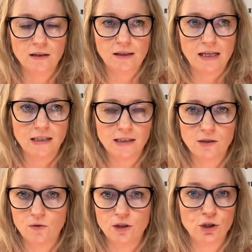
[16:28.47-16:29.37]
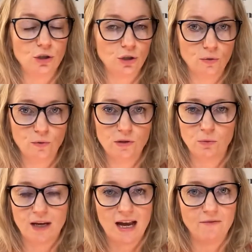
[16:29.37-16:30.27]
things, or to-dos,
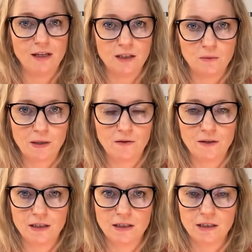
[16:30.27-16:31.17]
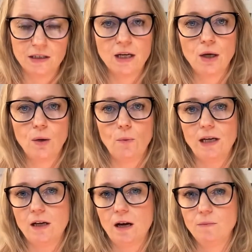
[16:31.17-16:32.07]
and we have the experiences. When
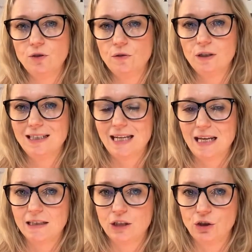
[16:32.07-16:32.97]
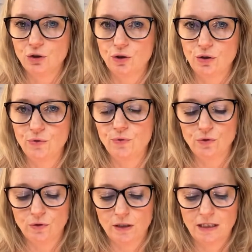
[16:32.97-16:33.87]
it comes to the daily
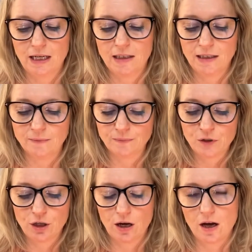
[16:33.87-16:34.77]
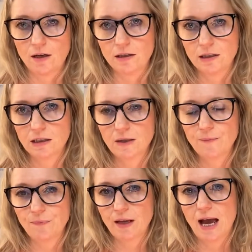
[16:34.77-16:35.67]
to-dos or the daily tasks,
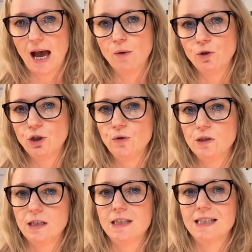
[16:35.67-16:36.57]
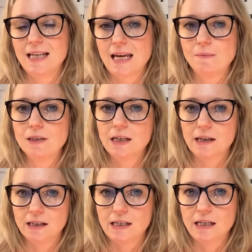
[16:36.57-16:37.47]
I would use the same
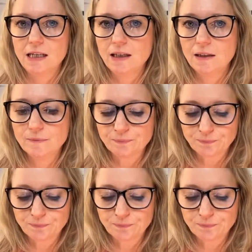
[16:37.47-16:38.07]
technique,